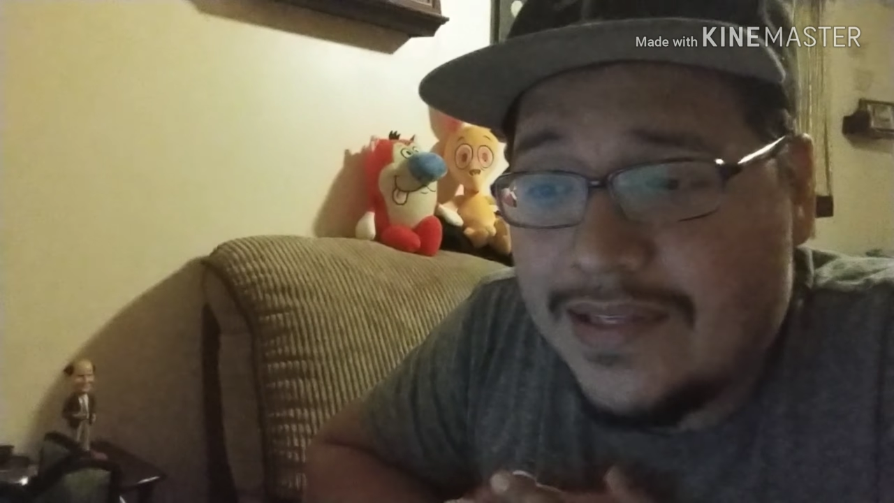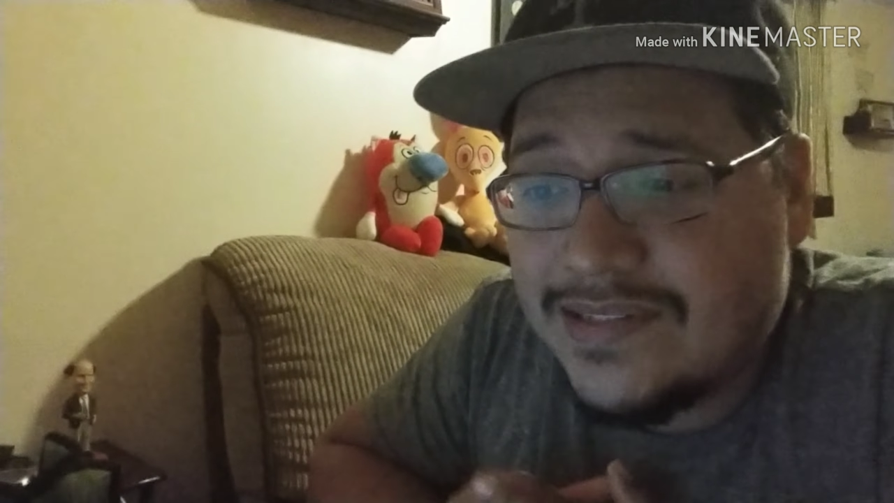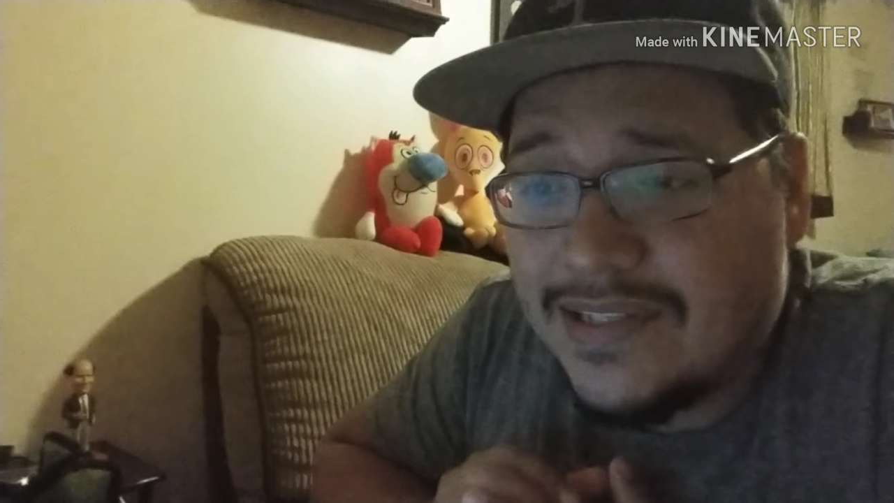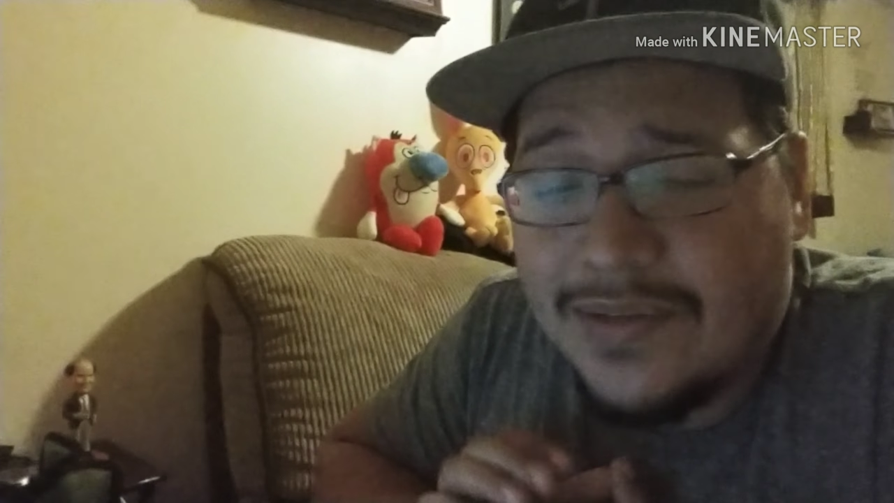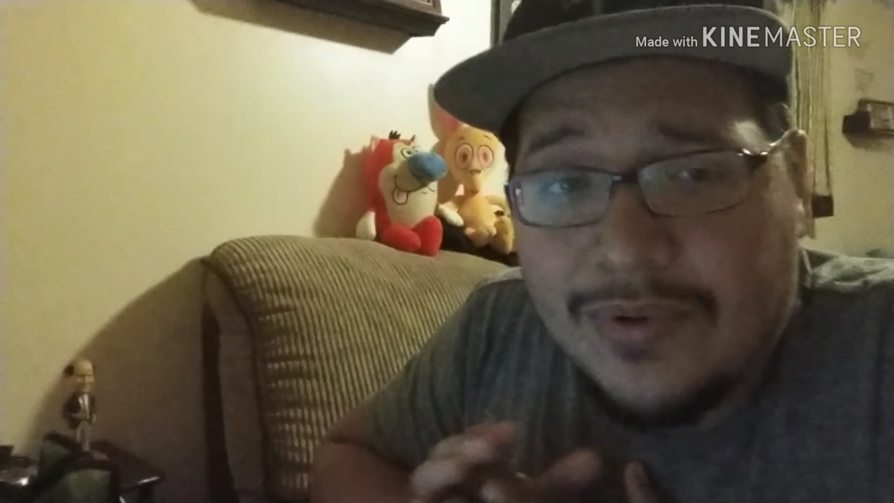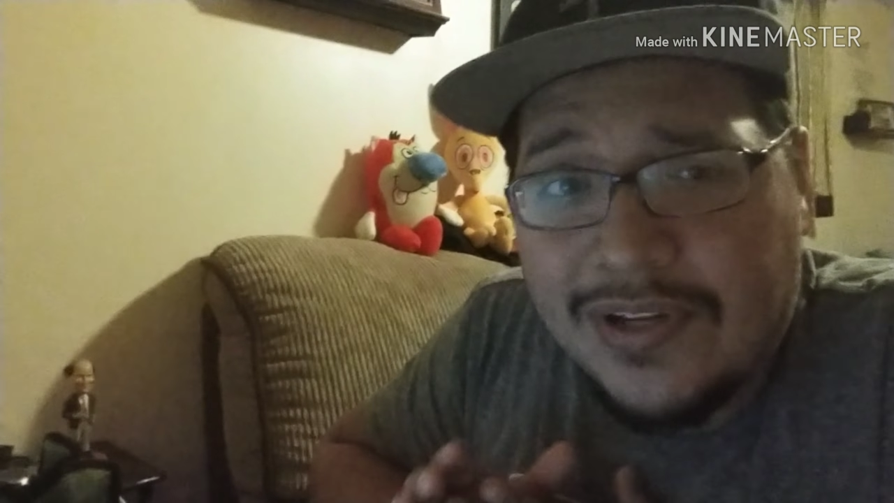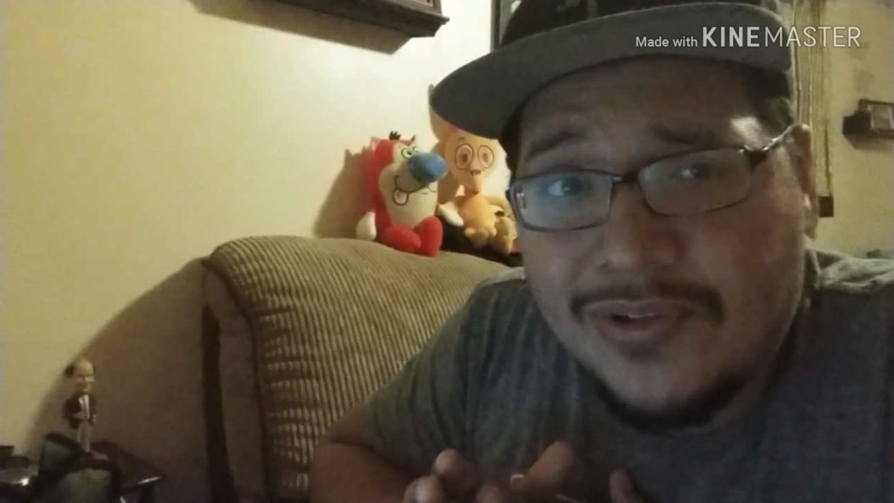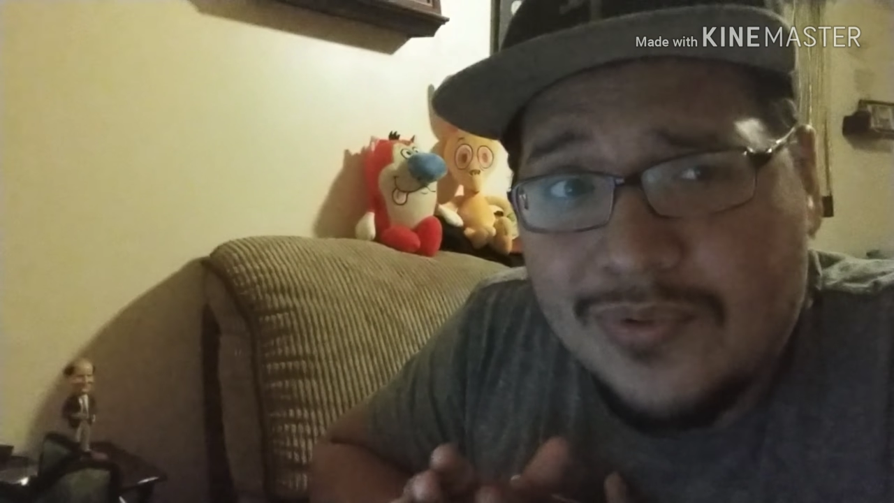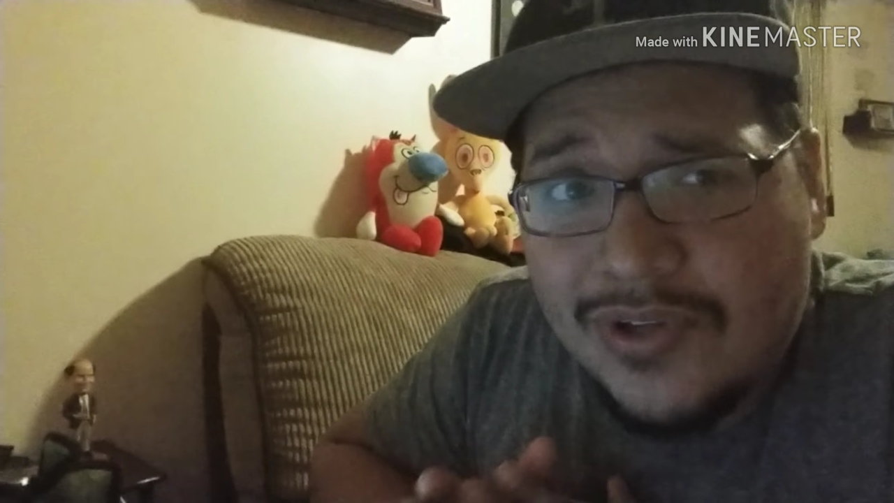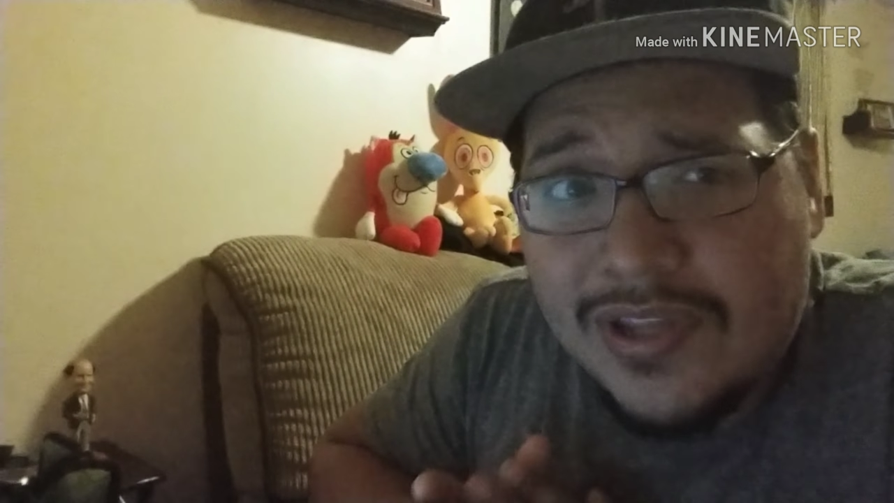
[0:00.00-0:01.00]
said they want to
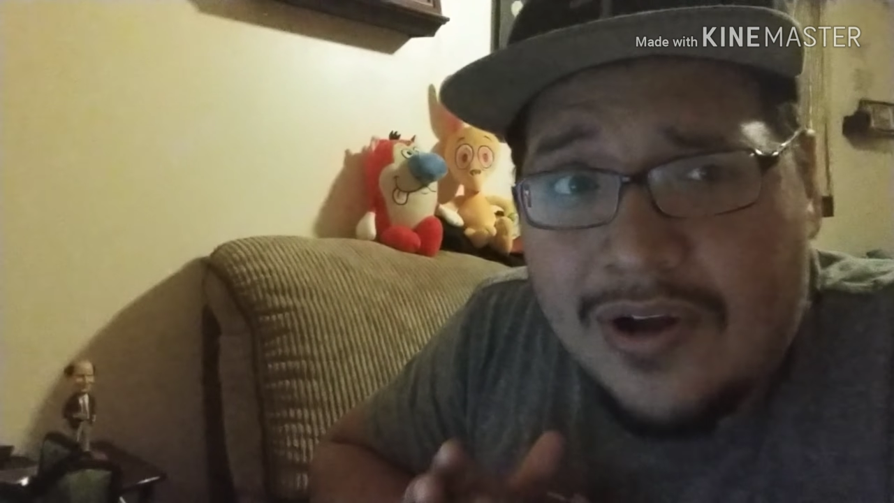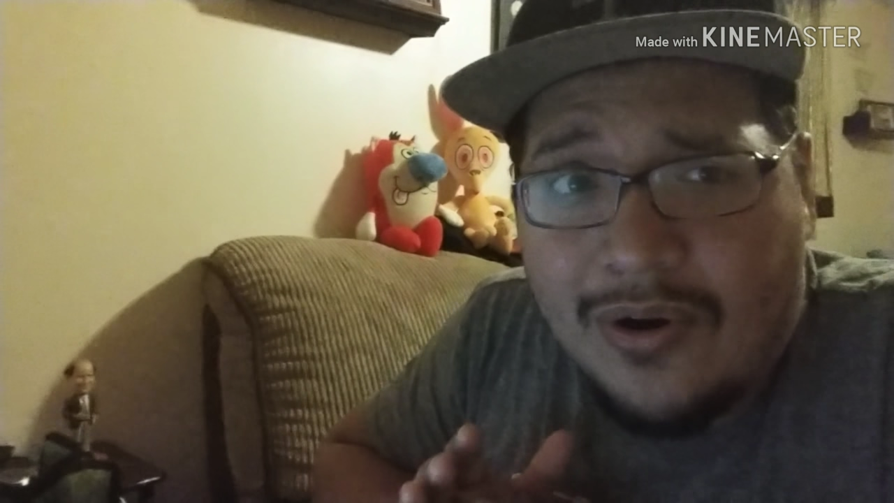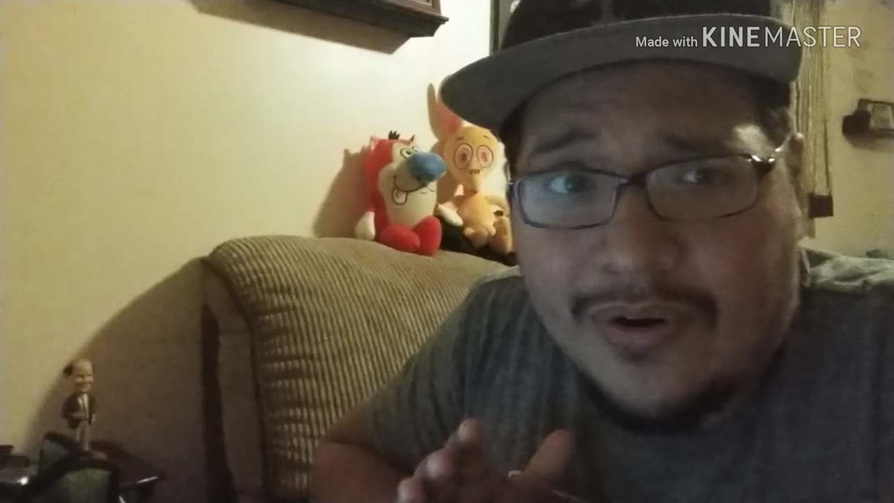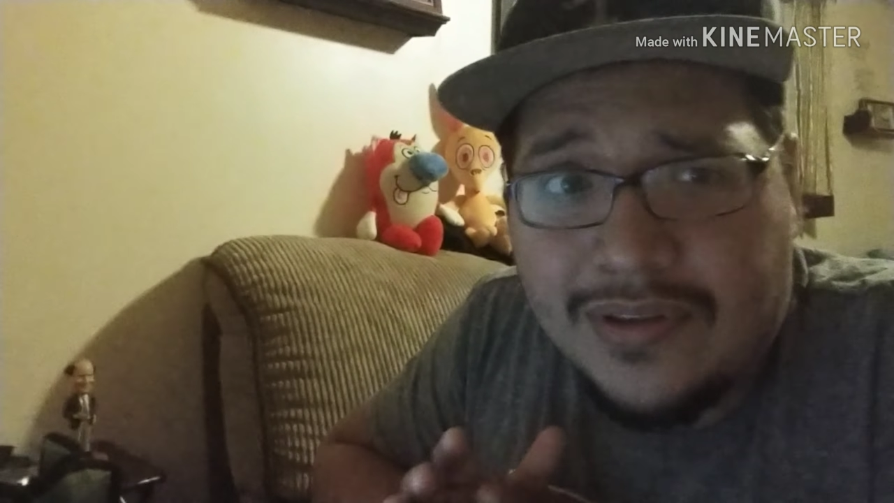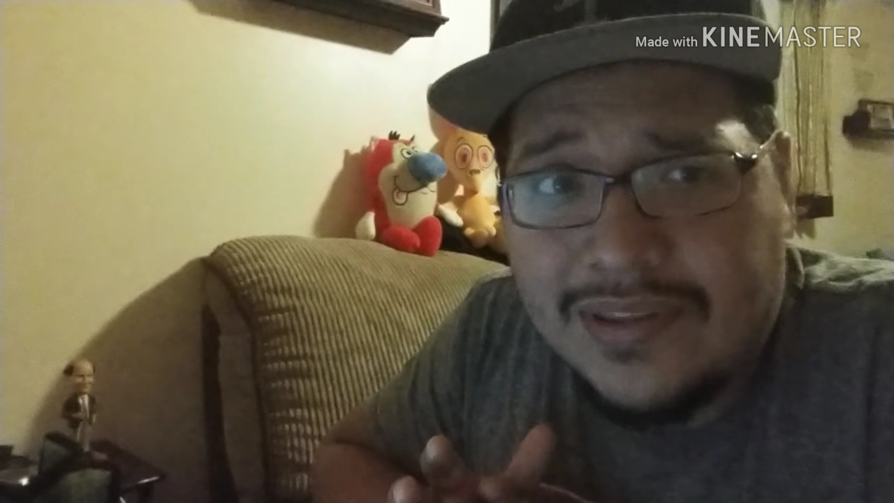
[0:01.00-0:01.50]
do another horror.